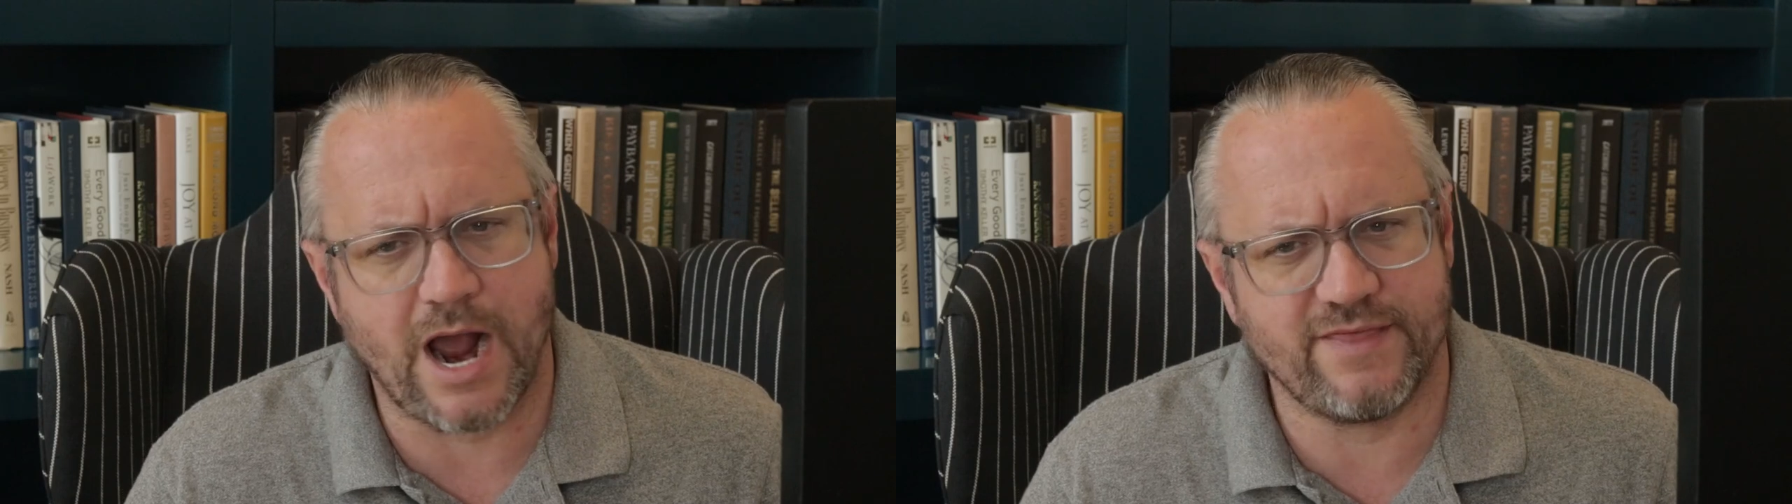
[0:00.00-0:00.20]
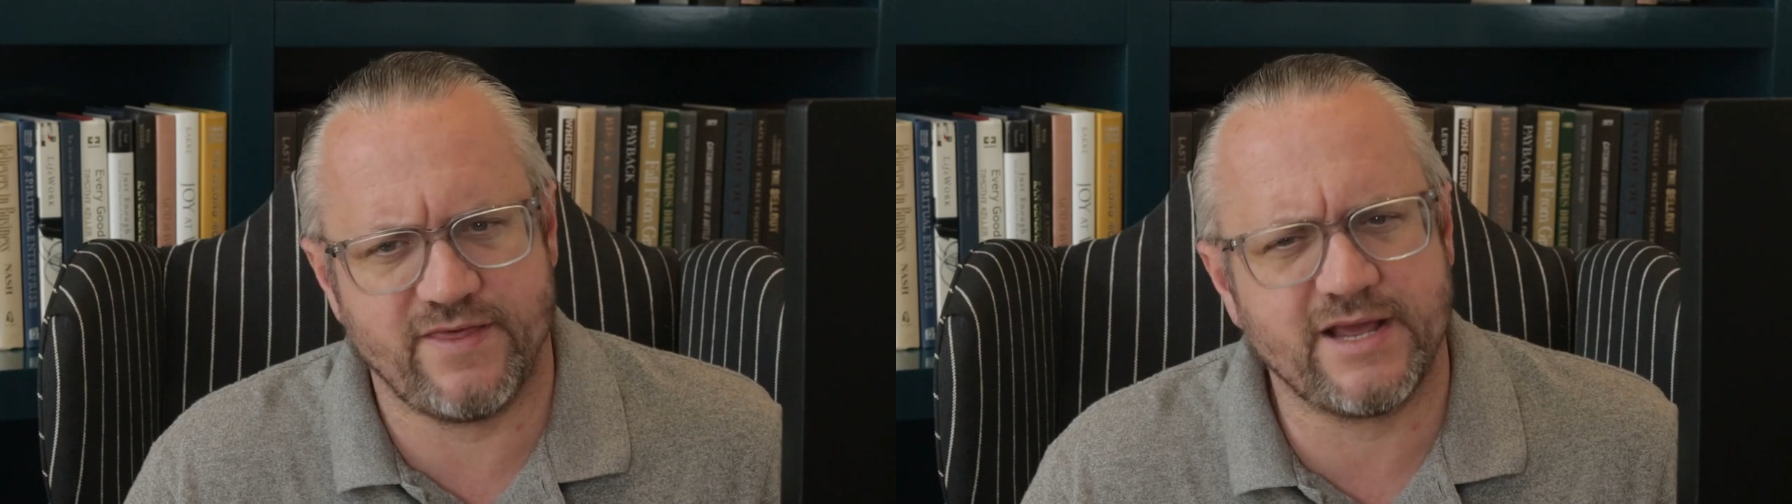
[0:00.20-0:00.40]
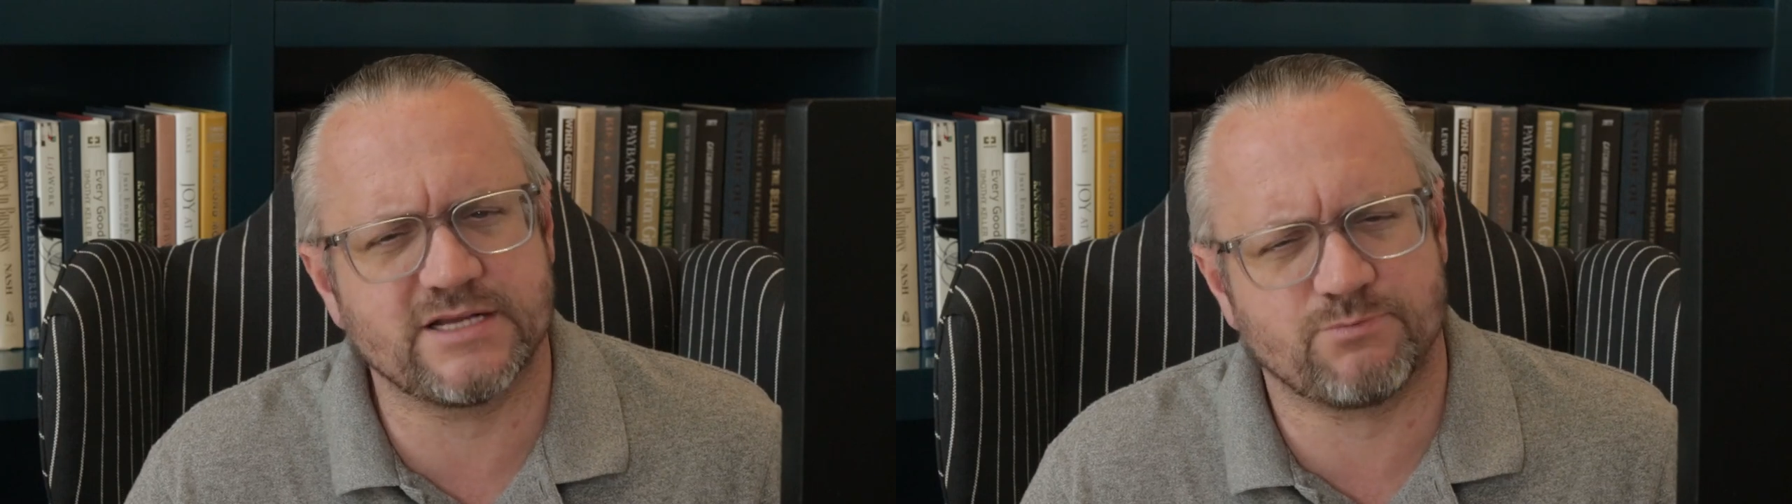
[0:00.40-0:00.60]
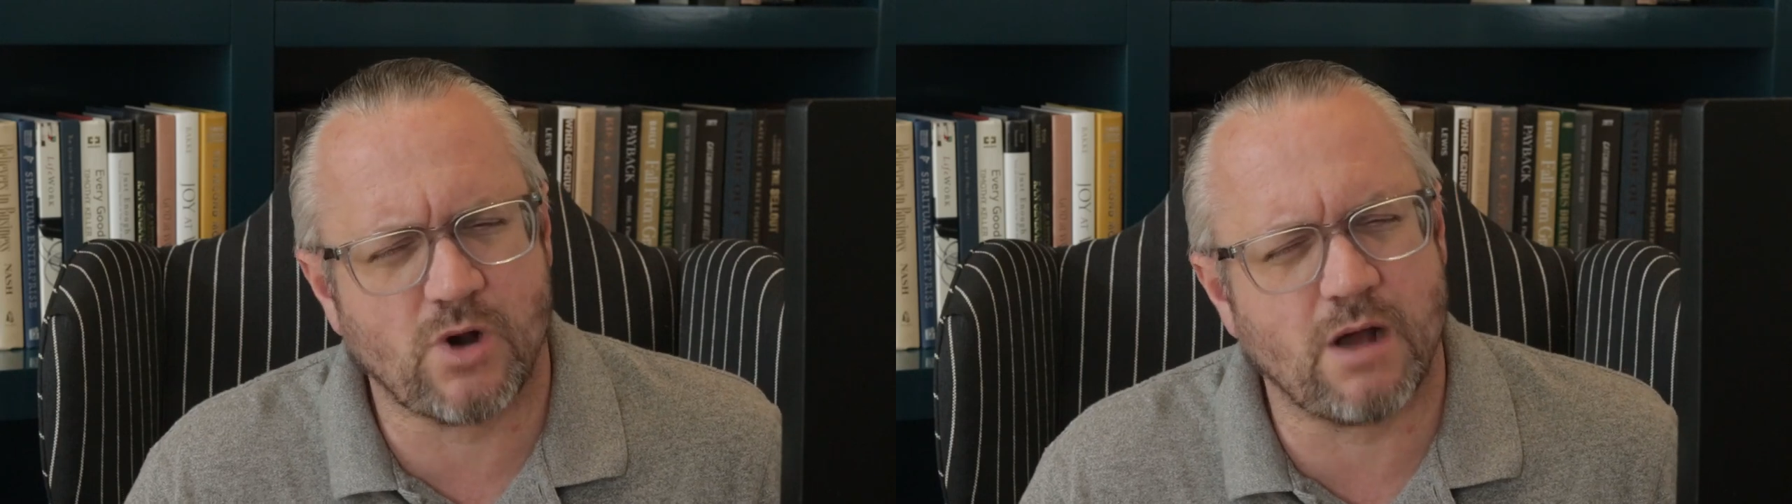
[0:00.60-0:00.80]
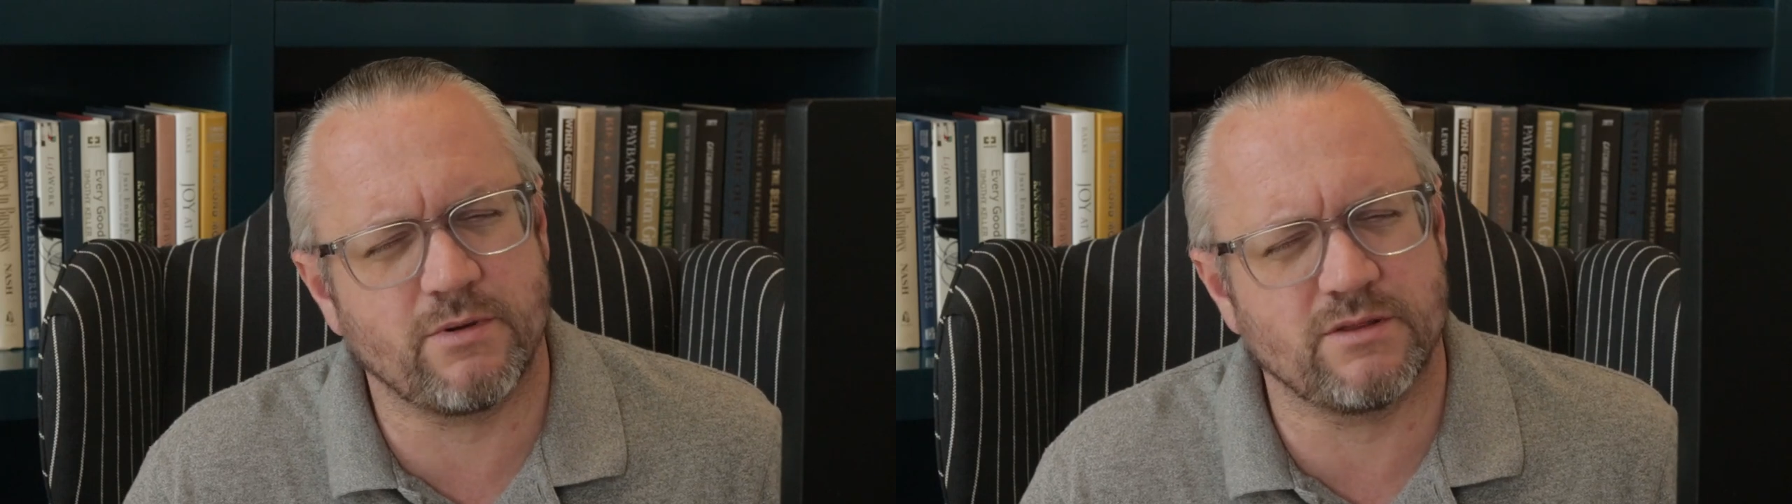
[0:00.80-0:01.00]
I think is
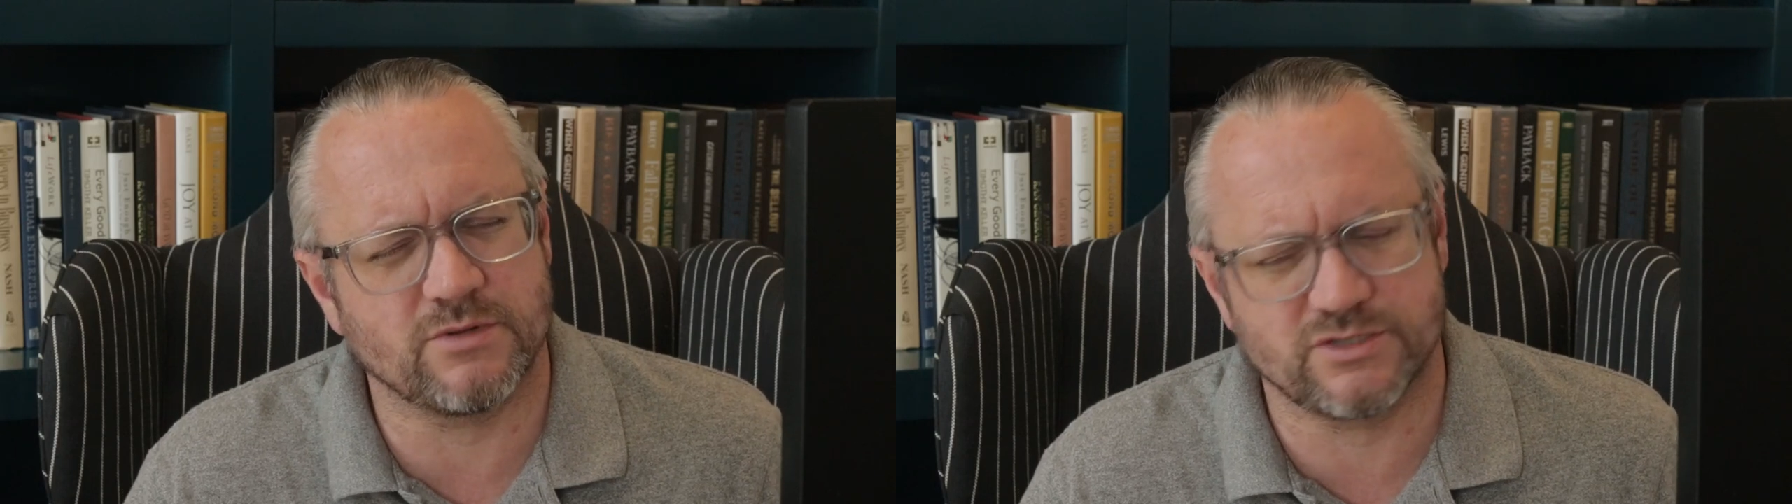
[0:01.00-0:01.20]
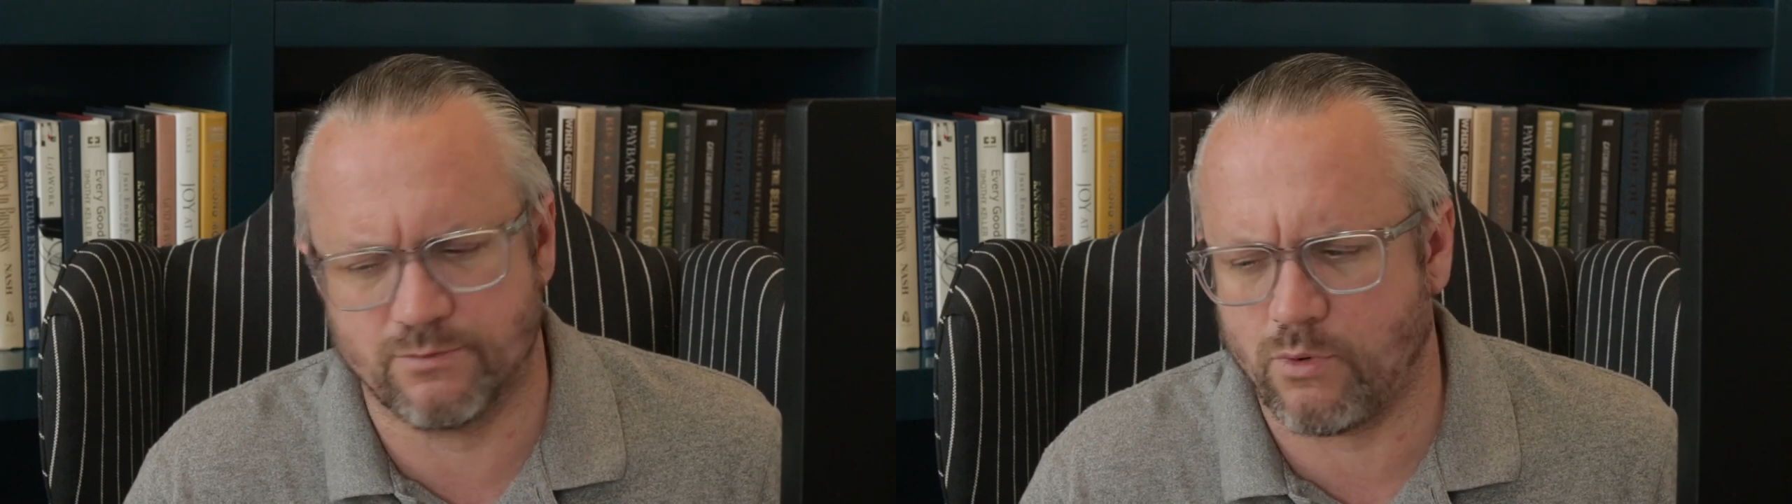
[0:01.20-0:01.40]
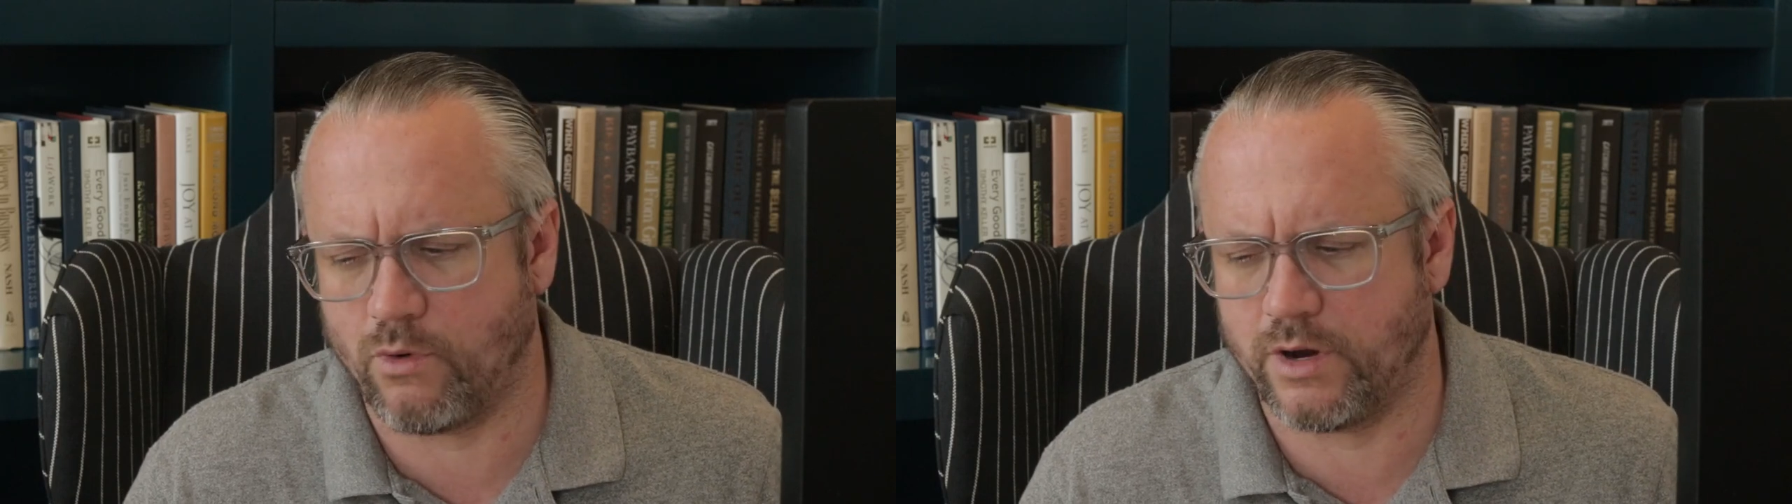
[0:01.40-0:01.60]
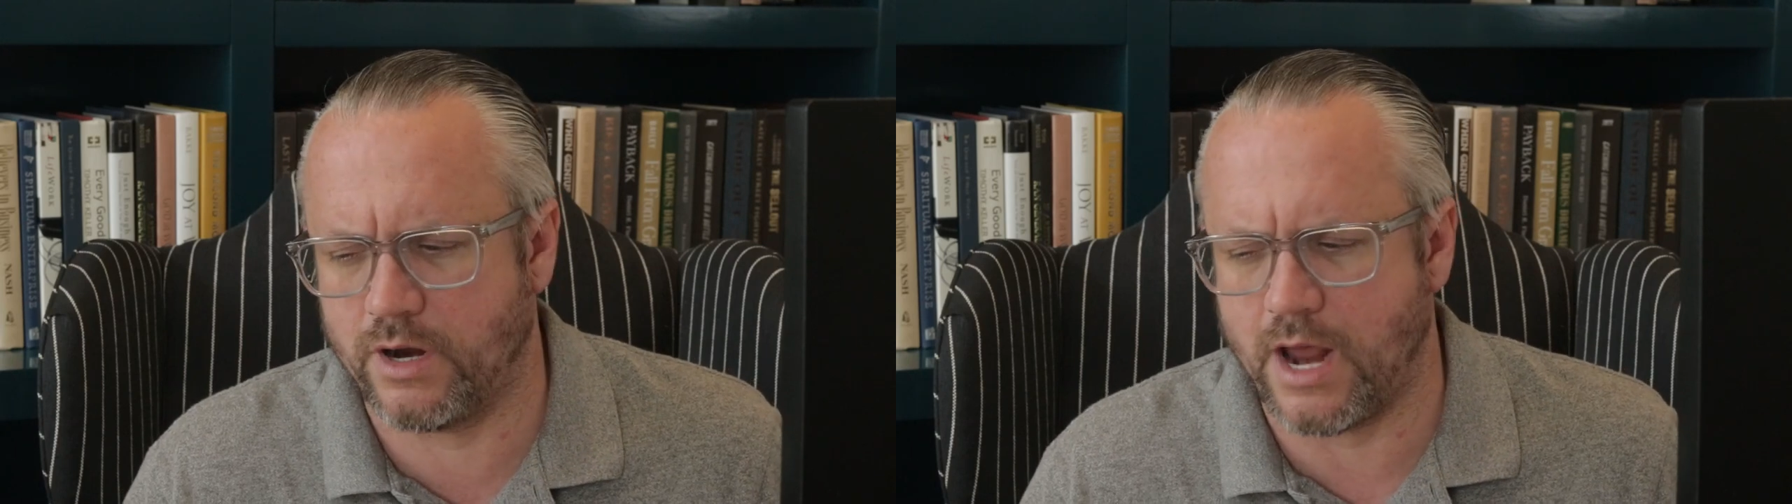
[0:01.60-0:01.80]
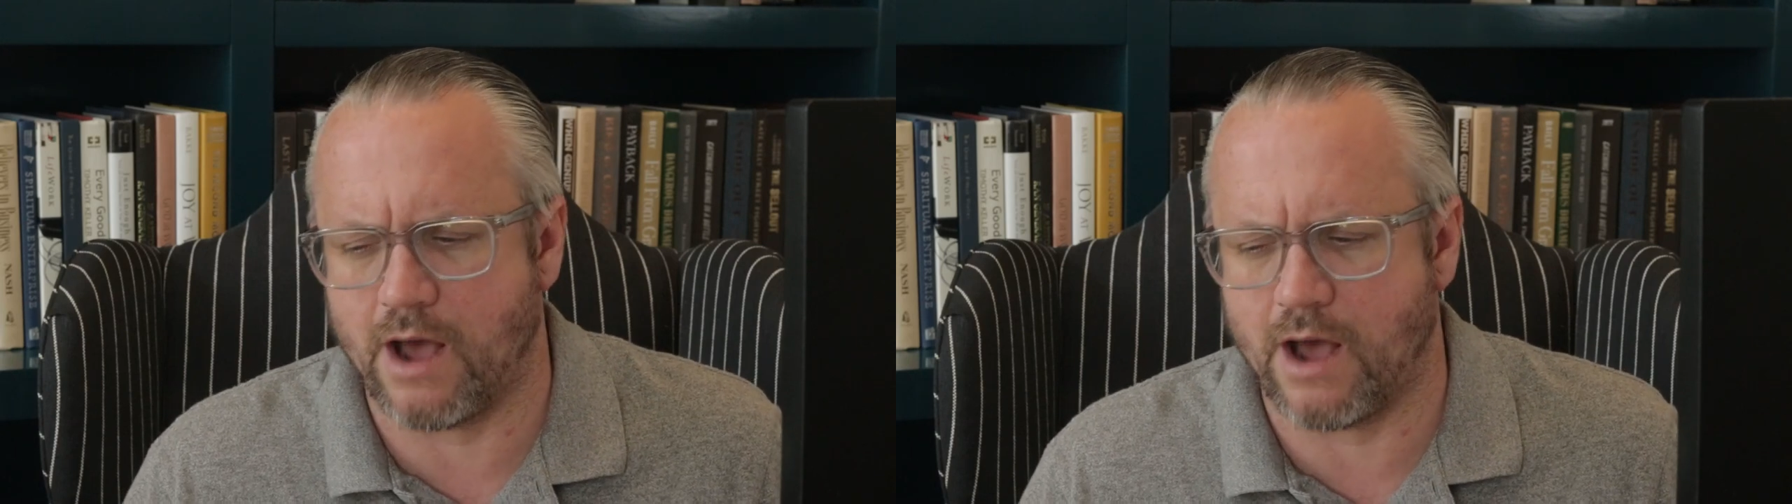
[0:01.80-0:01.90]
probably the most important